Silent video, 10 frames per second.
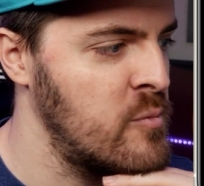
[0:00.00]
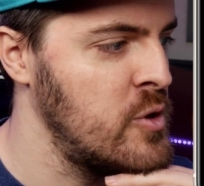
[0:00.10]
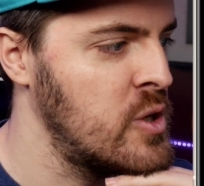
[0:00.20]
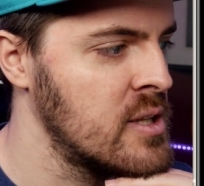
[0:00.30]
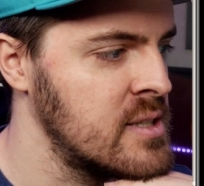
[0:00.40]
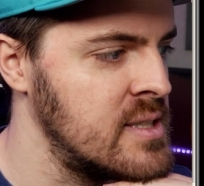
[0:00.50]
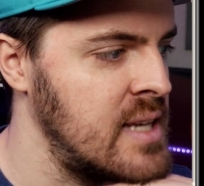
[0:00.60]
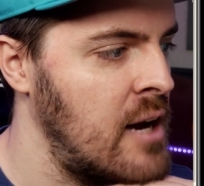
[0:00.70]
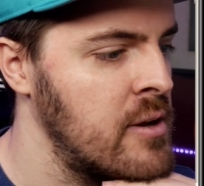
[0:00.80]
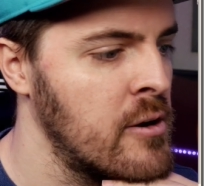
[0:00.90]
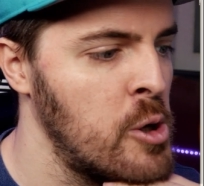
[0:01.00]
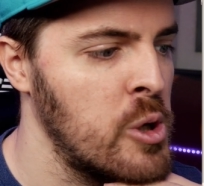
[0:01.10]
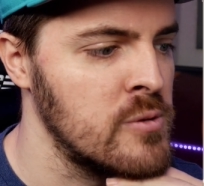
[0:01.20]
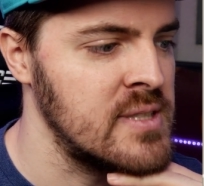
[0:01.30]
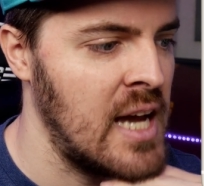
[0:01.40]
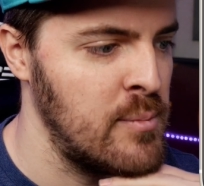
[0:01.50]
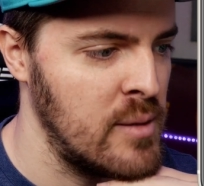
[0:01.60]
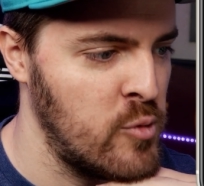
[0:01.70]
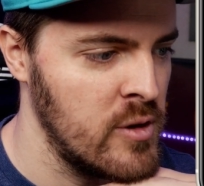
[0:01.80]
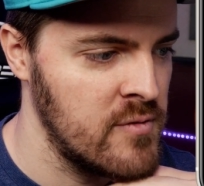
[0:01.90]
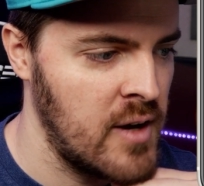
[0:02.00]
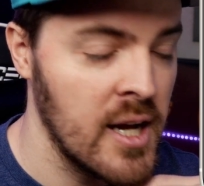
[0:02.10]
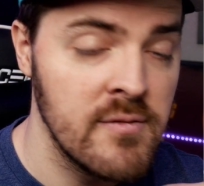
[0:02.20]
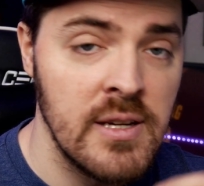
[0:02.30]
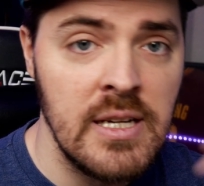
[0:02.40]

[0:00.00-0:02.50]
When you click the down arrow, it goes down by 0.5.